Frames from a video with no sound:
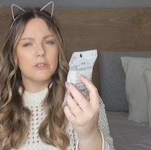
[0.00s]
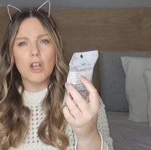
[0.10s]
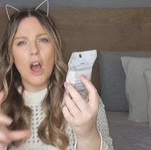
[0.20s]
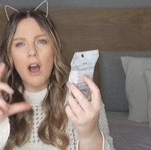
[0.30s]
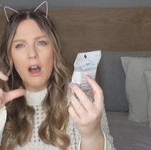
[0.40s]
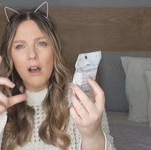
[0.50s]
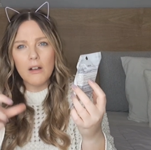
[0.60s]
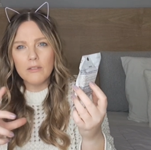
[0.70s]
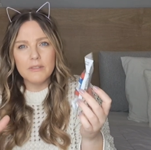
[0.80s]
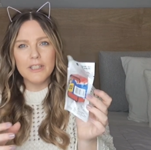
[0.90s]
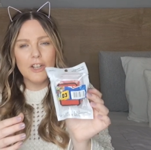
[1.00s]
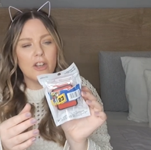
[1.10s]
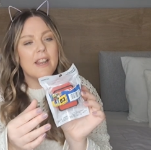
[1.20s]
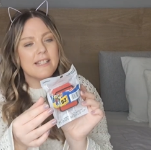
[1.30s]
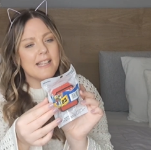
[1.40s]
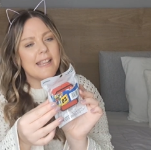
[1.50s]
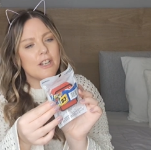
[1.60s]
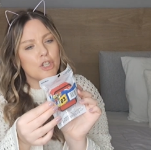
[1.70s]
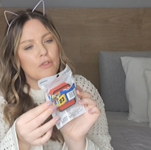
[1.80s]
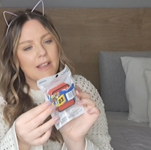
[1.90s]
car you know it's like
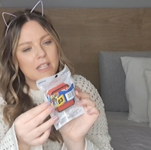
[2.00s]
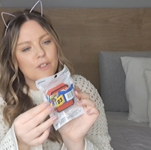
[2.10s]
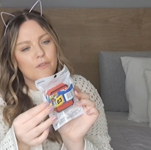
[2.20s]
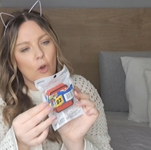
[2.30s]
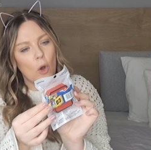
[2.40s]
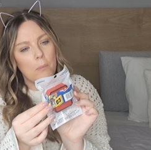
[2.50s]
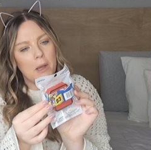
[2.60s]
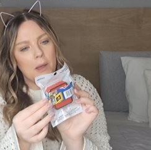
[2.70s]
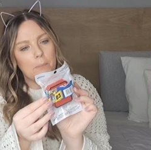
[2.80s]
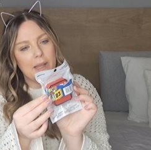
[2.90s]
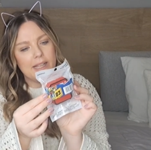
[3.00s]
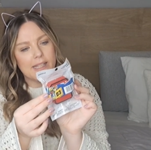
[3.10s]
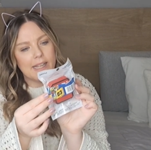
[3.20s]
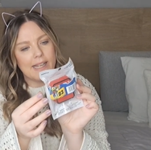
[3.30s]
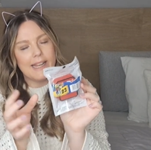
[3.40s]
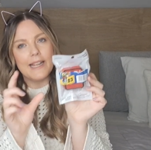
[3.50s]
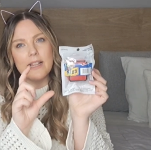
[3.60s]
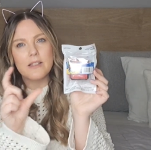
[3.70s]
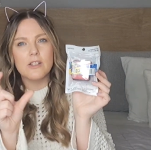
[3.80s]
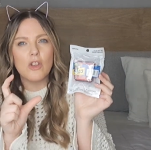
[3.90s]
a transformer basically
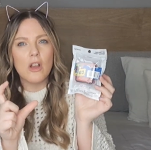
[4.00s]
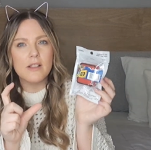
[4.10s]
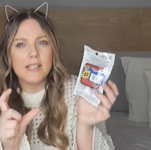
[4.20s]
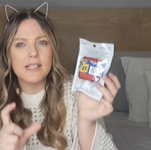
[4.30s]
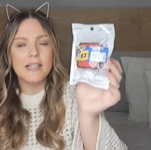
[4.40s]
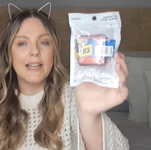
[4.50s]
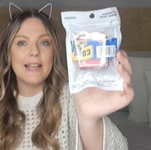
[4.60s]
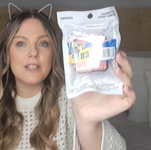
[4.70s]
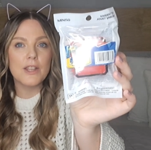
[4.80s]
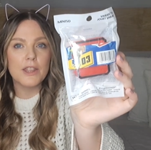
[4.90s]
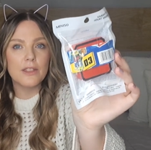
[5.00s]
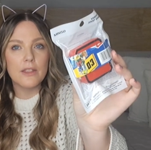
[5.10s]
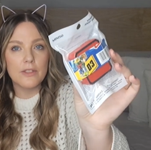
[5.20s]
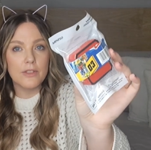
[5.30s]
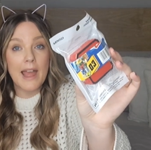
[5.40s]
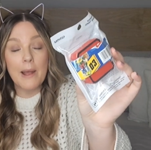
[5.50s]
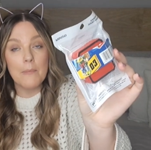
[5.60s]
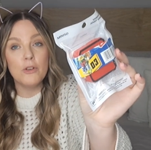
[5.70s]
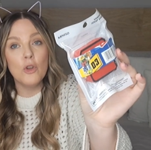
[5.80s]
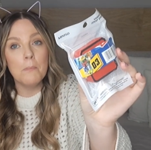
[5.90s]
it starts as a letter um,
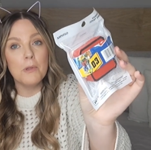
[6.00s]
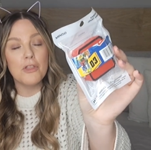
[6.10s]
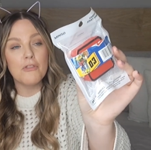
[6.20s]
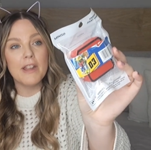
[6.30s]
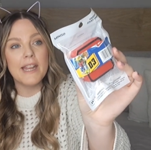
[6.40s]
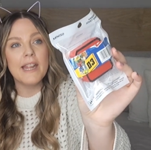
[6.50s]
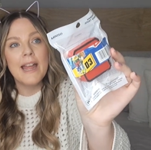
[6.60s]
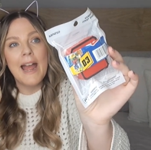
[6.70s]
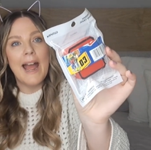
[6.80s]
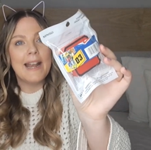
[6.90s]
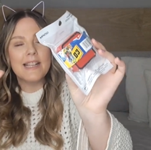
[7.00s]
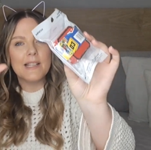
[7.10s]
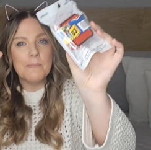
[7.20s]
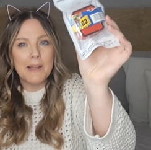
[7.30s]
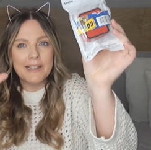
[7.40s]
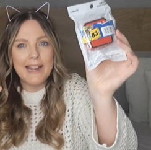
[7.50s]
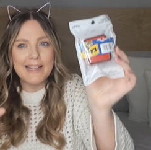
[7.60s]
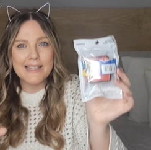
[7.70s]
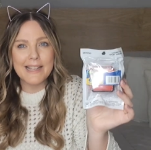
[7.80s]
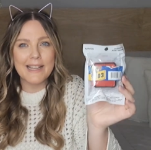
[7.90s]
a number three and it's a
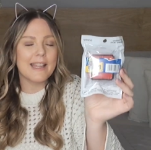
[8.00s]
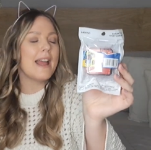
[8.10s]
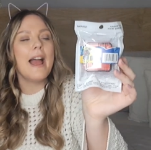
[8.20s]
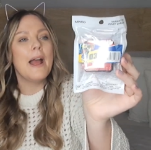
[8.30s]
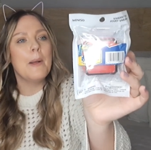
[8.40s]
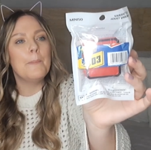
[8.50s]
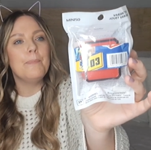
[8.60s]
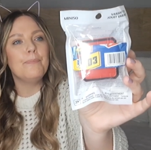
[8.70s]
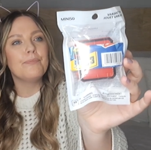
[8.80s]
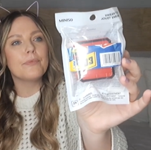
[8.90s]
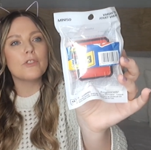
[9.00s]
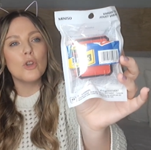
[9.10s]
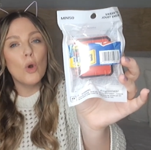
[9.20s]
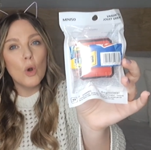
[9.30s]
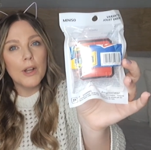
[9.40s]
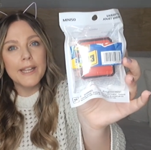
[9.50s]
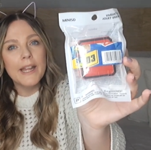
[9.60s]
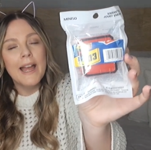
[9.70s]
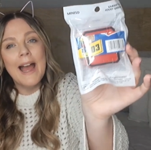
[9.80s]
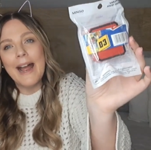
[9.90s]
magnetic um toy
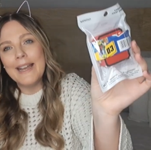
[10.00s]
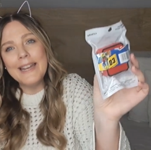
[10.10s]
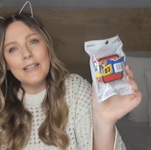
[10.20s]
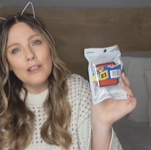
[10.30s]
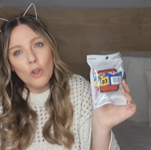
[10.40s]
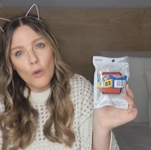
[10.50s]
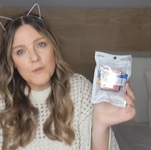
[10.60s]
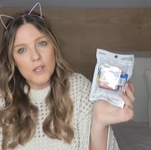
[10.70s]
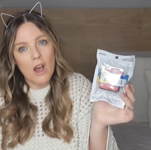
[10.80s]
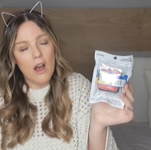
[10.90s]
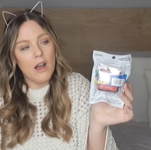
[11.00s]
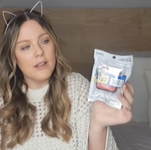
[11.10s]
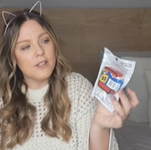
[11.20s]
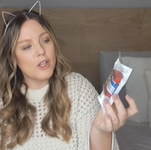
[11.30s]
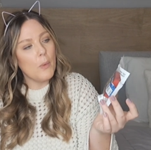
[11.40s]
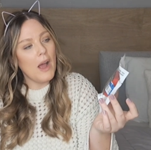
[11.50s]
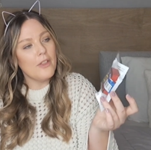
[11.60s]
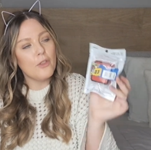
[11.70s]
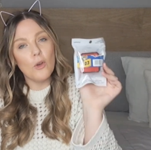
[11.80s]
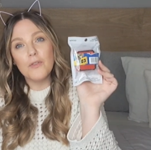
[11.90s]
and he loves cars so i
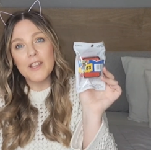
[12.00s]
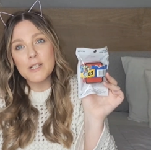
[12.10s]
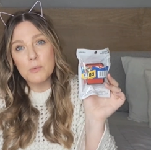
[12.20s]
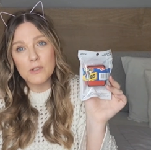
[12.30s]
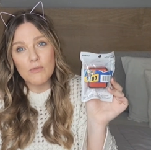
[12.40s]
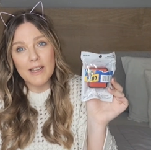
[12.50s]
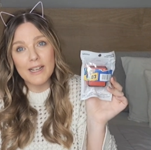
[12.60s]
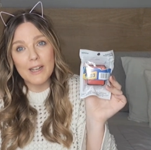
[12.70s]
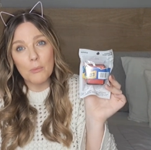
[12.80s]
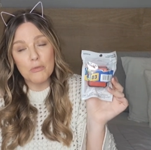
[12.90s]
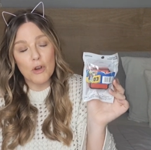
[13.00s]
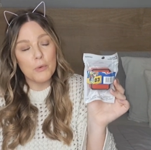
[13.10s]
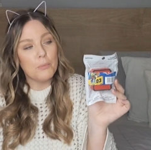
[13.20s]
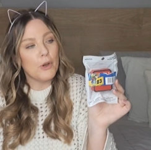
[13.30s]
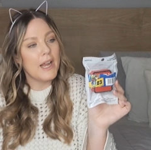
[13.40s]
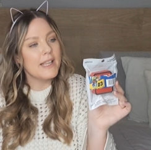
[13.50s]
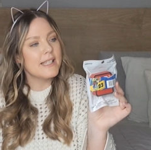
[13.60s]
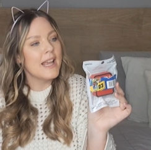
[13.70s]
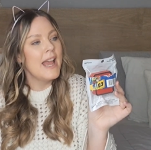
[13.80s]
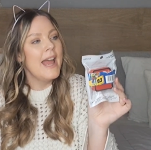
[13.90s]
thought this was really appropriate